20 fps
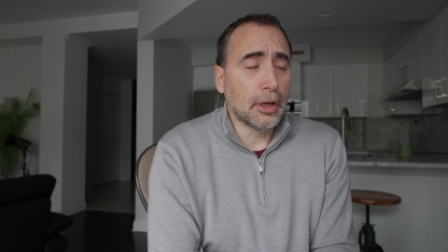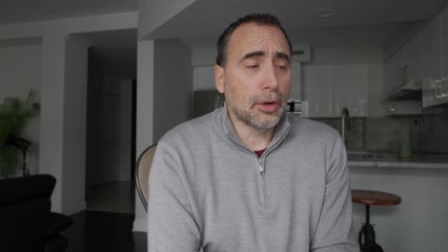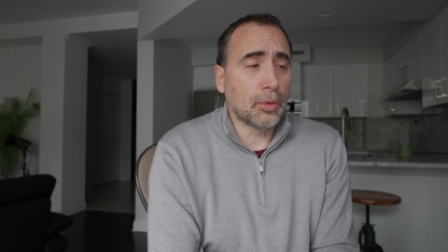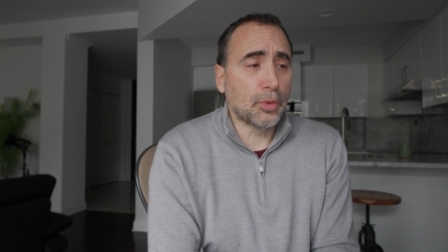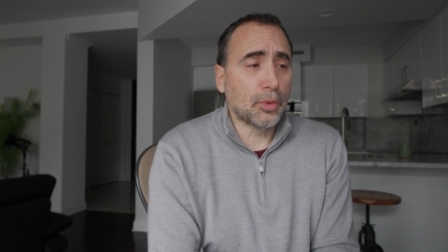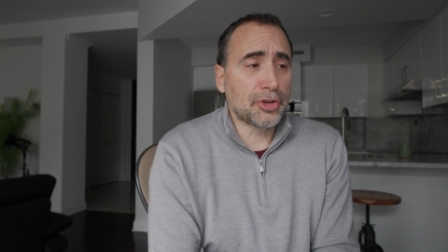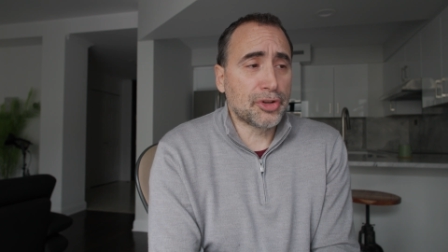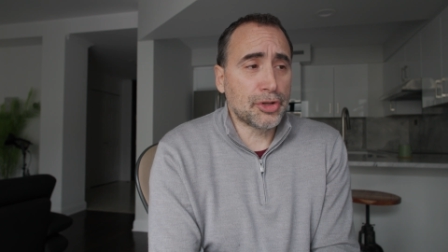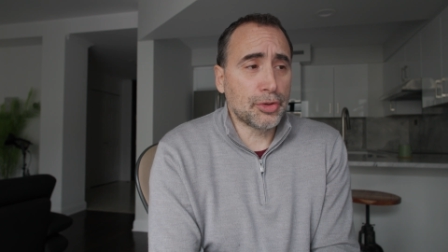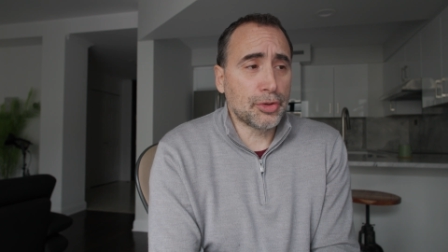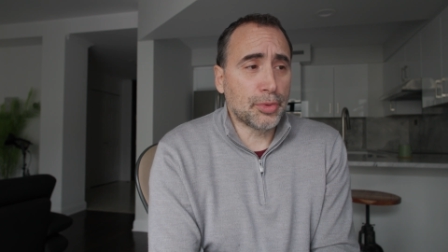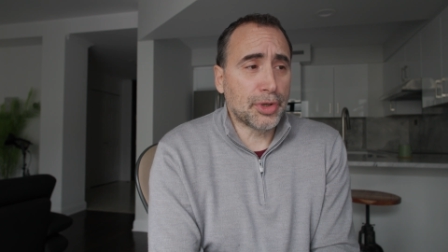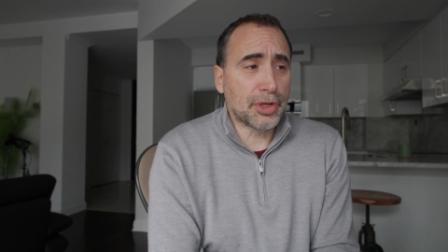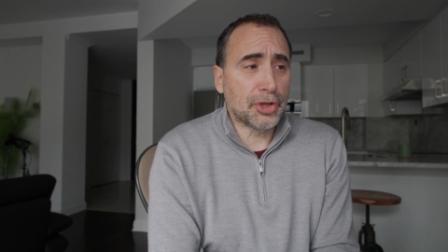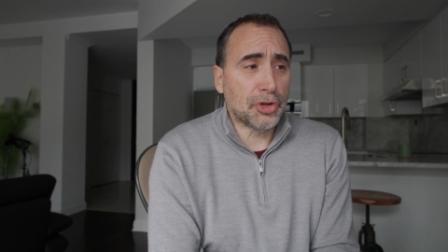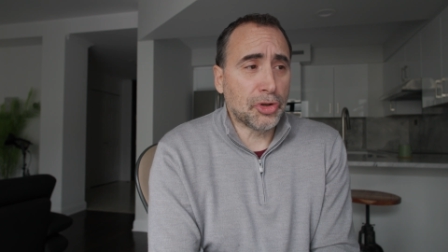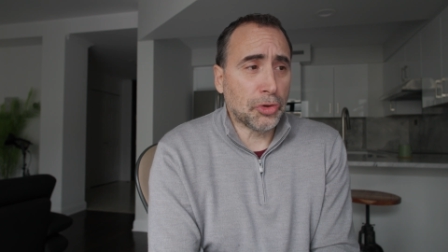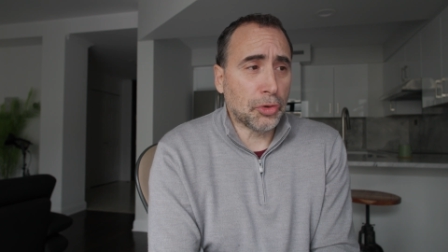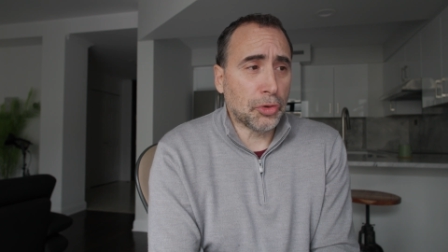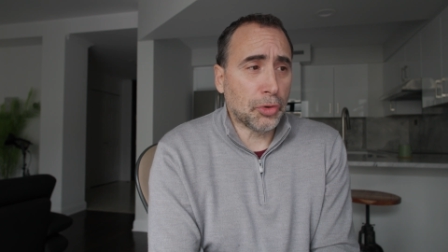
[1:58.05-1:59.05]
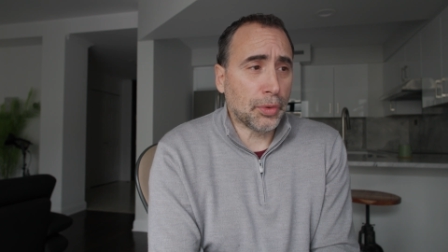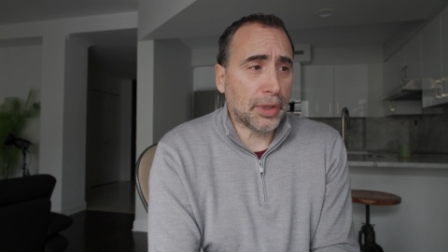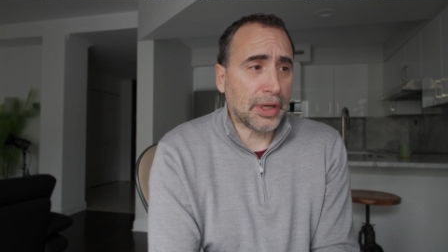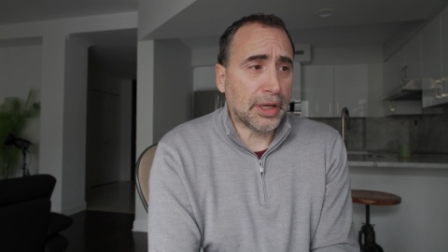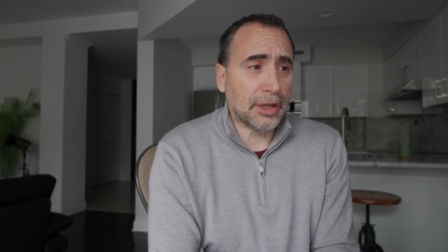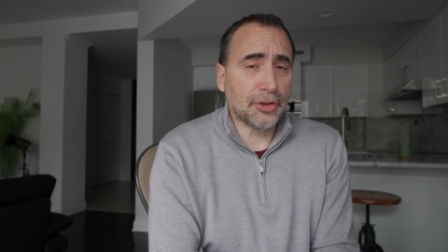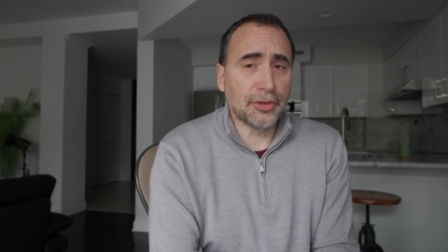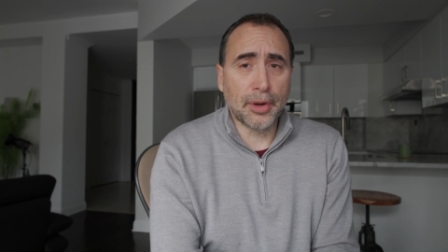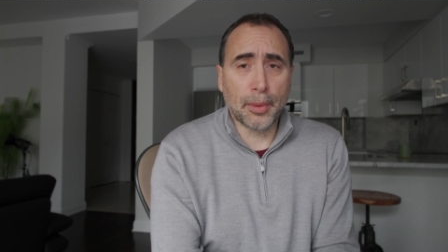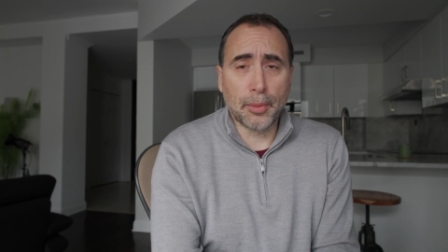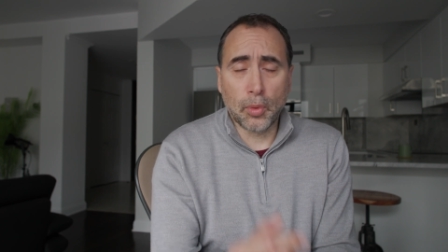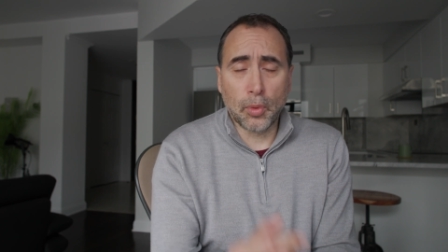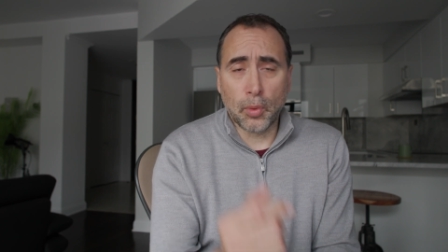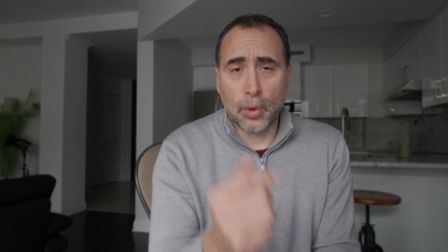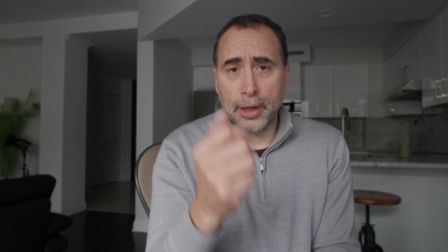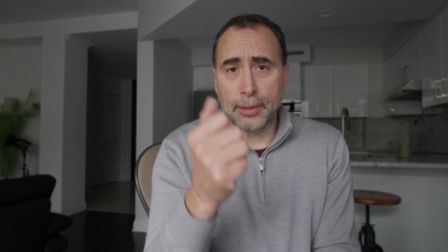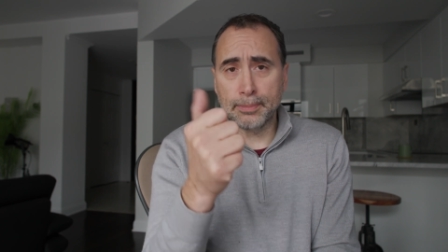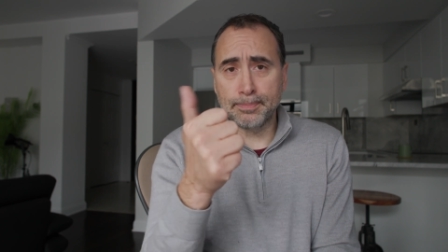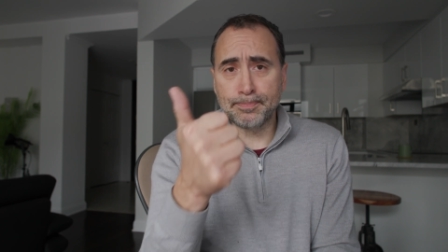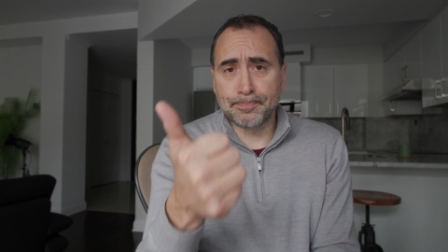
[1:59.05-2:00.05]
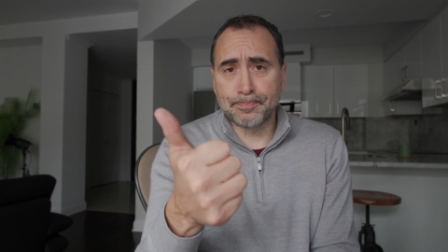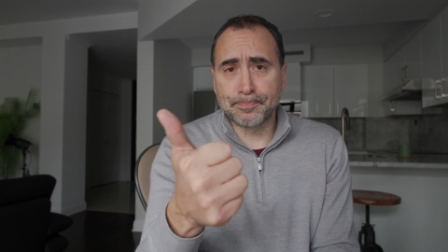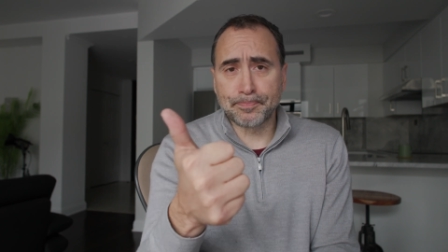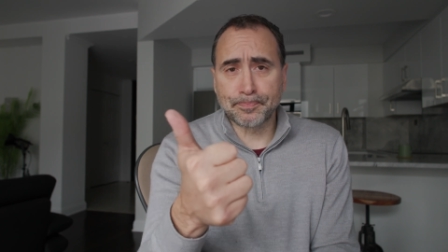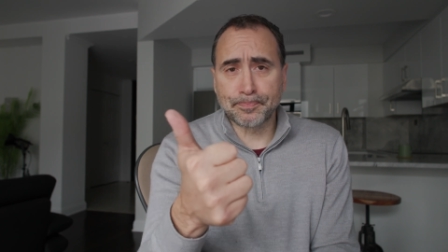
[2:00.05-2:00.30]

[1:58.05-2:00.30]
what you would do is, number one,